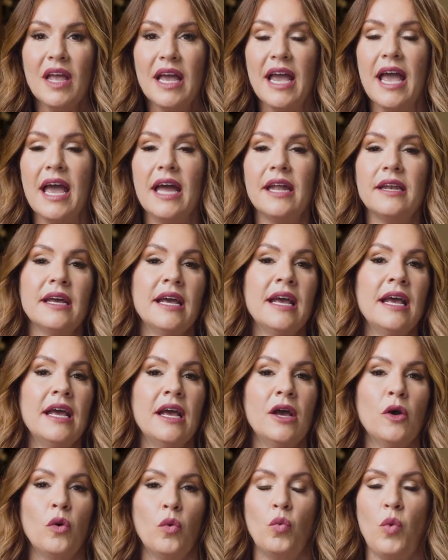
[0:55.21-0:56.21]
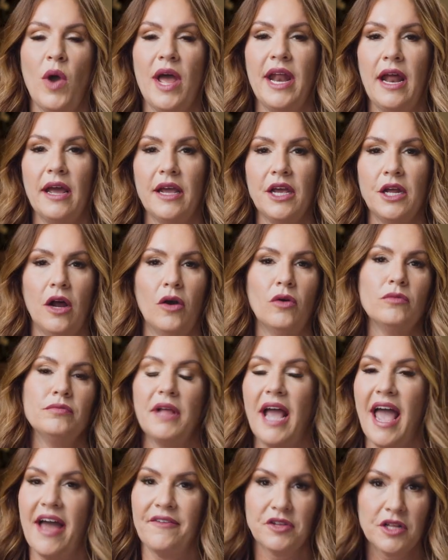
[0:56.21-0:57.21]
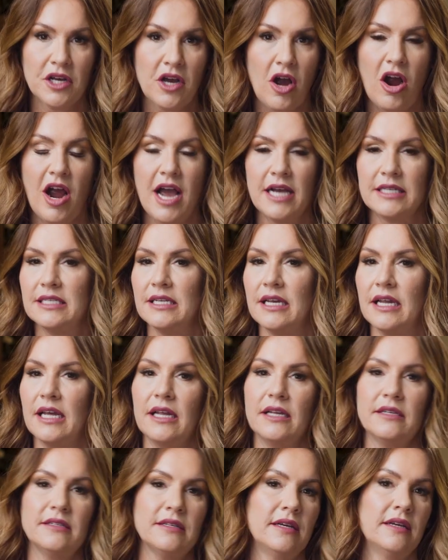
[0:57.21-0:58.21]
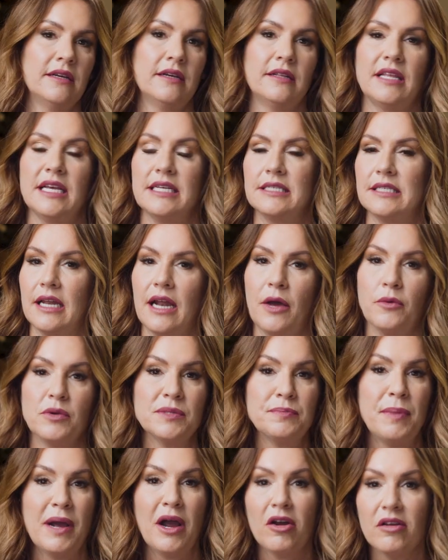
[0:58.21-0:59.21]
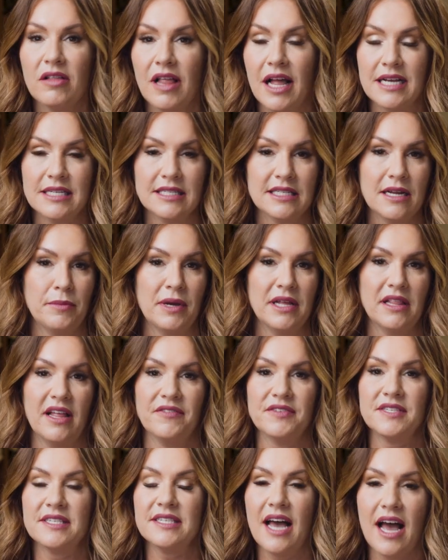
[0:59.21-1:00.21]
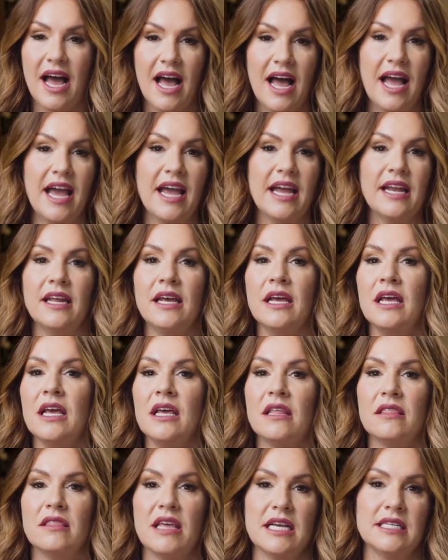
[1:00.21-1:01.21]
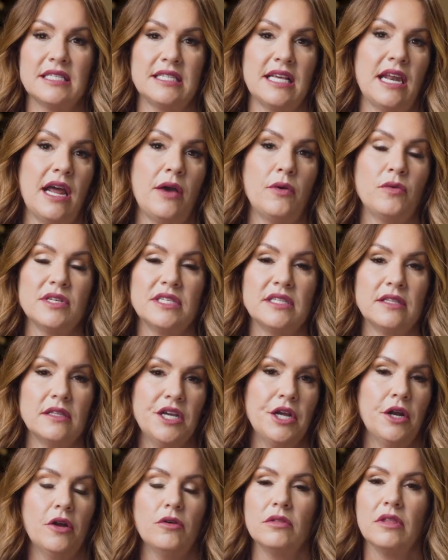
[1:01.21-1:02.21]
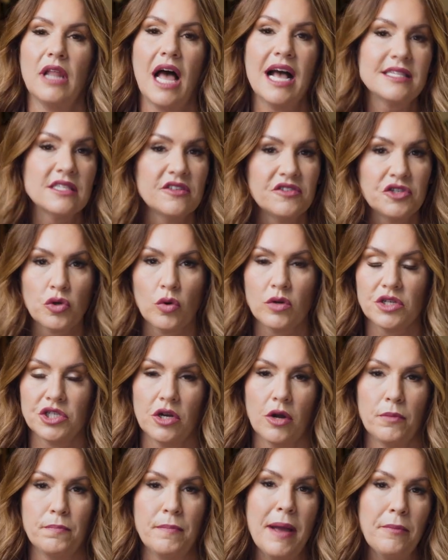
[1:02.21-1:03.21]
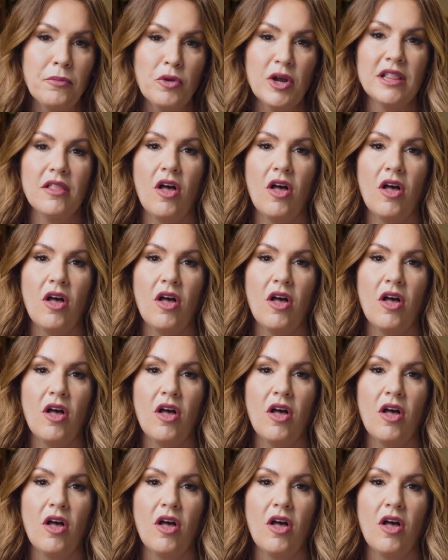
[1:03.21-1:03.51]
And when, after the car accident, they said I was paralyzed on my left side. They said I was, lots of short-term memory